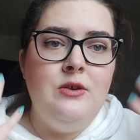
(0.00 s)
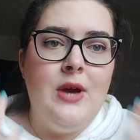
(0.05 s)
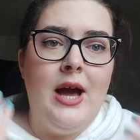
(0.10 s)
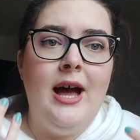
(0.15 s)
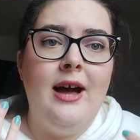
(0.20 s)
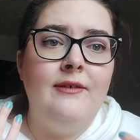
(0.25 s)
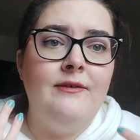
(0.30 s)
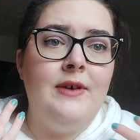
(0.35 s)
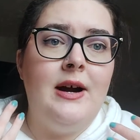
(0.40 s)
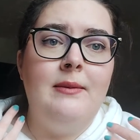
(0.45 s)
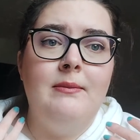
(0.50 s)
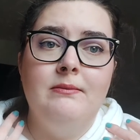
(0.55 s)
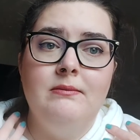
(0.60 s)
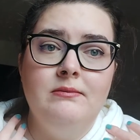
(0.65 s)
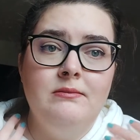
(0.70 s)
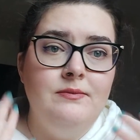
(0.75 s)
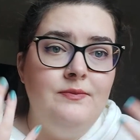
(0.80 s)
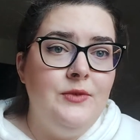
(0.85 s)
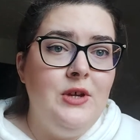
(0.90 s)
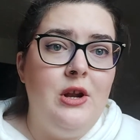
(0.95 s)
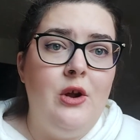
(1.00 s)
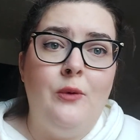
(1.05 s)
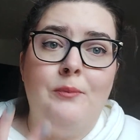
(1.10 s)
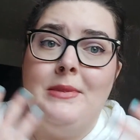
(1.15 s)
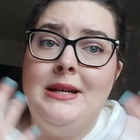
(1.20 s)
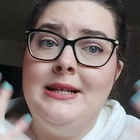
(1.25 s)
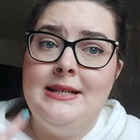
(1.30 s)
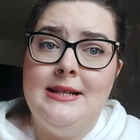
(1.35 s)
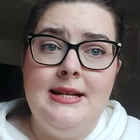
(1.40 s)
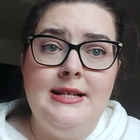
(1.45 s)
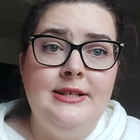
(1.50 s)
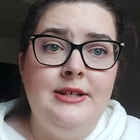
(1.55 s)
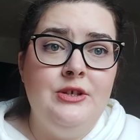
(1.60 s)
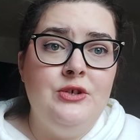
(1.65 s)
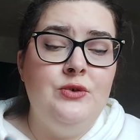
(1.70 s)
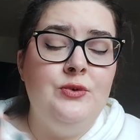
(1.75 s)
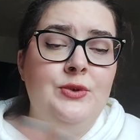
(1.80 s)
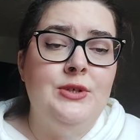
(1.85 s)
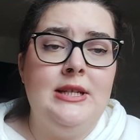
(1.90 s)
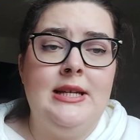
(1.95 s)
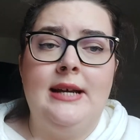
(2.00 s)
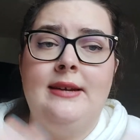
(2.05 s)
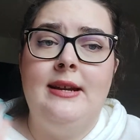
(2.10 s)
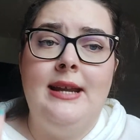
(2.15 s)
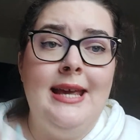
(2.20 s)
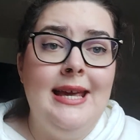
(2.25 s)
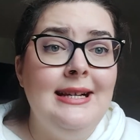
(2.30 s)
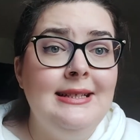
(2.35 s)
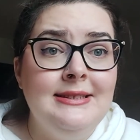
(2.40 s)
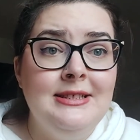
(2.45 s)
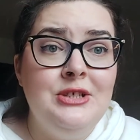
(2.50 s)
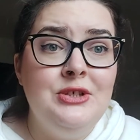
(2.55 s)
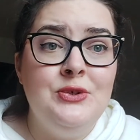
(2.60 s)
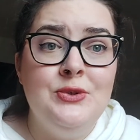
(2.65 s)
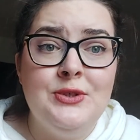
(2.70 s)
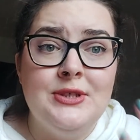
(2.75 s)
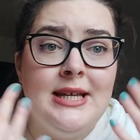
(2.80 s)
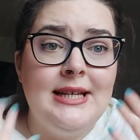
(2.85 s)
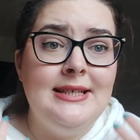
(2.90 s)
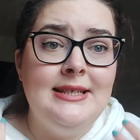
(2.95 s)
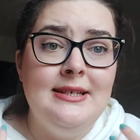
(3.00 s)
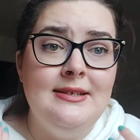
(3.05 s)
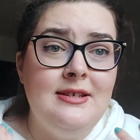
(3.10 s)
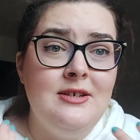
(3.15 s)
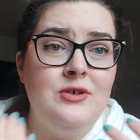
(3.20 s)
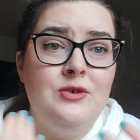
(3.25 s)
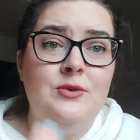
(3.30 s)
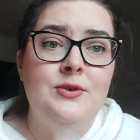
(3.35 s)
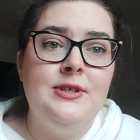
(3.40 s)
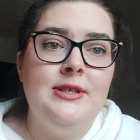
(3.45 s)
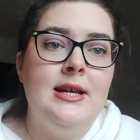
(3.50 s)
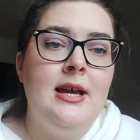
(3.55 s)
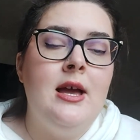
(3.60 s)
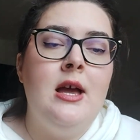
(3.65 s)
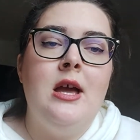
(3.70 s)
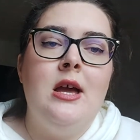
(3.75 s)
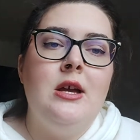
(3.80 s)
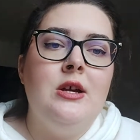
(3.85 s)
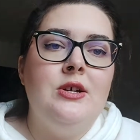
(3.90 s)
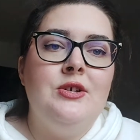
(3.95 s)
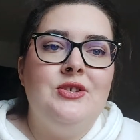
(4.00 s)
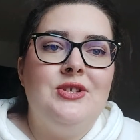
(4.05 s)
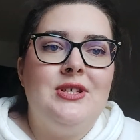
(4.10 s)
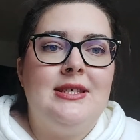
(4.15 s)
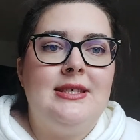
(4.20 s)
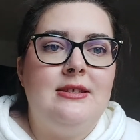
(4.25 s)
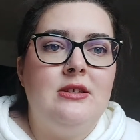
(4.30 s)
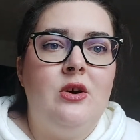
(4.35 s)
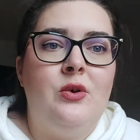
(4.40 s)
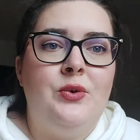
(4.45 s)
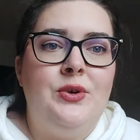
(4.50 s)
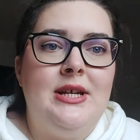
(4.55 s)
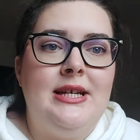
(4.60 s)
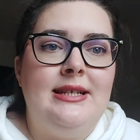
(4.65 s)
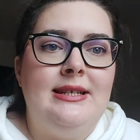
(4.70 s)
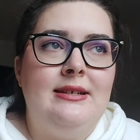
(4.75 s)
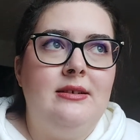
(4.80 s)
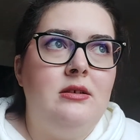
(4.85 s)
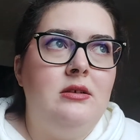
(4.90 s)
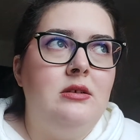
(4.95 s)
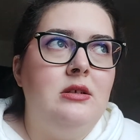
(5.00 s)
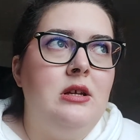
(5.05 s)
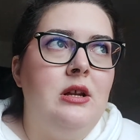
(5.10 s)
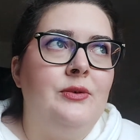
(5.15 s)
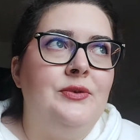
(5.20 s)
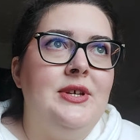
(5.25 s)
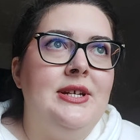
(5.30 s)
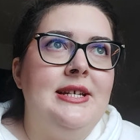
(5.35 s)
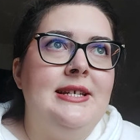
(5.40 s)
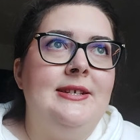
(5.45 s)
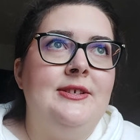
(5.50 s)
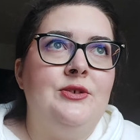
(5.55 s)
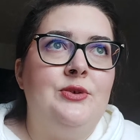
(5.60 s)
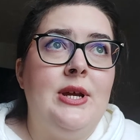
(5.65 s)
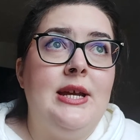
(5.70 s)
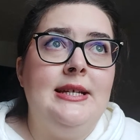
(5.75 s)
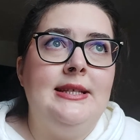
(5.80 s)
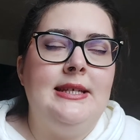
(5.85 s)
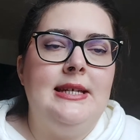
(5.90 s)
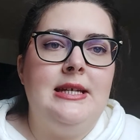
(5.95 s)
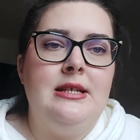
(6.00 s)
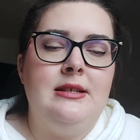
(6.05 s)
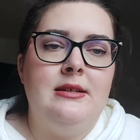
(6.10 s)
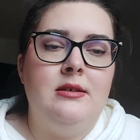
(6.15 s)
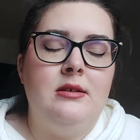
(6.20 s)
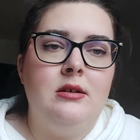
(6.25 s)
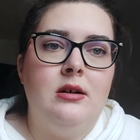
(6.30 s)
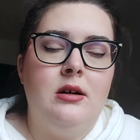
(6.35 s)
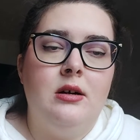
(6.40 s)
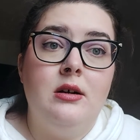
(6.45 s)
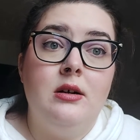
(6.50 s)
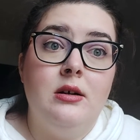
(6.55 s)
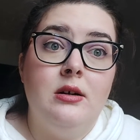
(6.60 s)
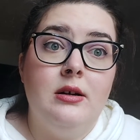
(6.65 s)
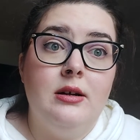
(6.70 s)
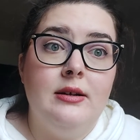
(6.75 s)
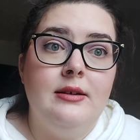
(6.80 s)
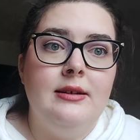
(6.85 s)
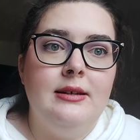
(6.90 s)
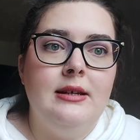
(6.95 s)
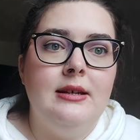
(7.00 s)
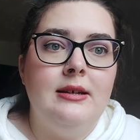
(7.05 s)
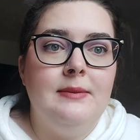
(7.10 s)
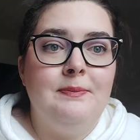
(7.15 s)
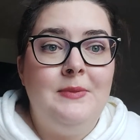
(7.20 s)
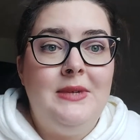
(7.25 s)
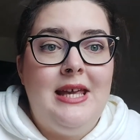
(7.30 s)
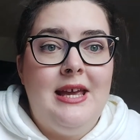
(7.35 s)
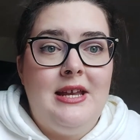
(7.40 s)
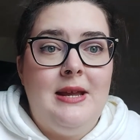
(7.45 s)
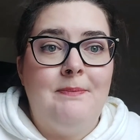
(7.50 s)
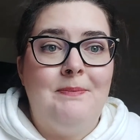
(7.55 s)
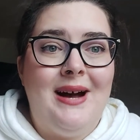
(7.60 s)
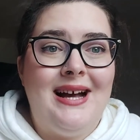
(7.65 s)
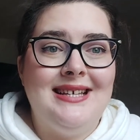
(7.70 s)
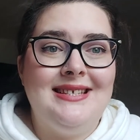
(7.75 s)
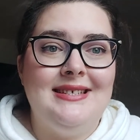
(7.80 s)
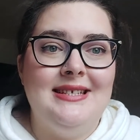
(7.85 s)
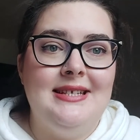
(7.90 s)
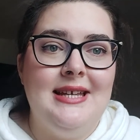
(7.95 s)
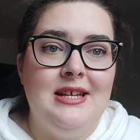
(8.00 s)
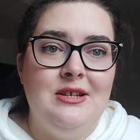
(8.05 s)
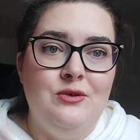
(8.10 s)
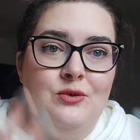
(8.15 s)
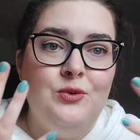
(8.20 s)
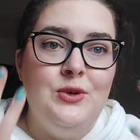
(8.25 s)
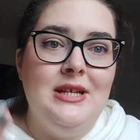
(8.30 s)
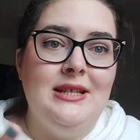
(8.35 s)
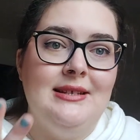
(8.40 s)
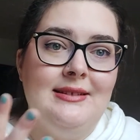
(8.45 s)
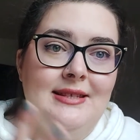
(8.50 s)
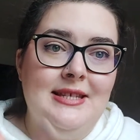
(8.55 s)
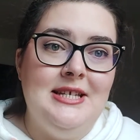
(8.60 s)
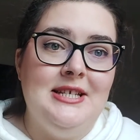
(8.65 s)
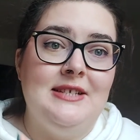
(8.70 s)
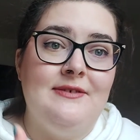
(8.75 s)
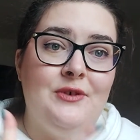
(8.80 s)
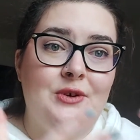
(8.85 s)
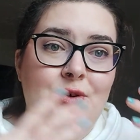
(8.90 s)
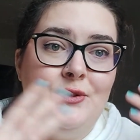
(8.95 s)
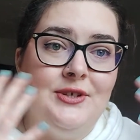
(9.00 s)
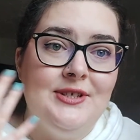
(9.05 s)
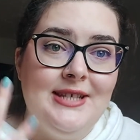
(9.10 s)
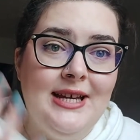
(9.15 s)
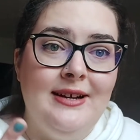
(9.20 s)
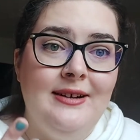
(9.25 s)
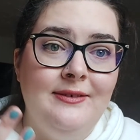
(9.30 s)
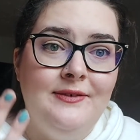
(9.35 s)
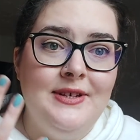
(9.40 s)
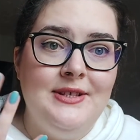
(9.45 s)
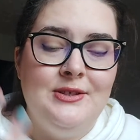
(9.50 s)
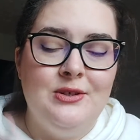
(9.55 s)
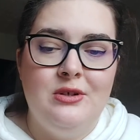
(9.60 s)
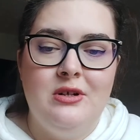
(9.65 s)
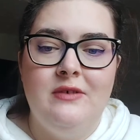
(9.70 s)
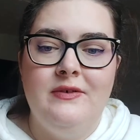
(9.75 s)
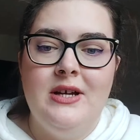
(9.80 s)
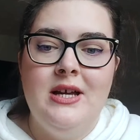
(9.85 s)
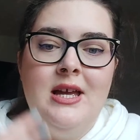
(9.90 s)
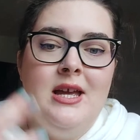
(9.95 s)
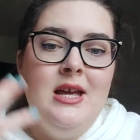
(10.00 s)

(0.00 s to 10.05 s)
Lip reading: you have mental health issues and other health issues like teeth issues, just know that there is strength in getting past it and doing the things for yourself, and sort of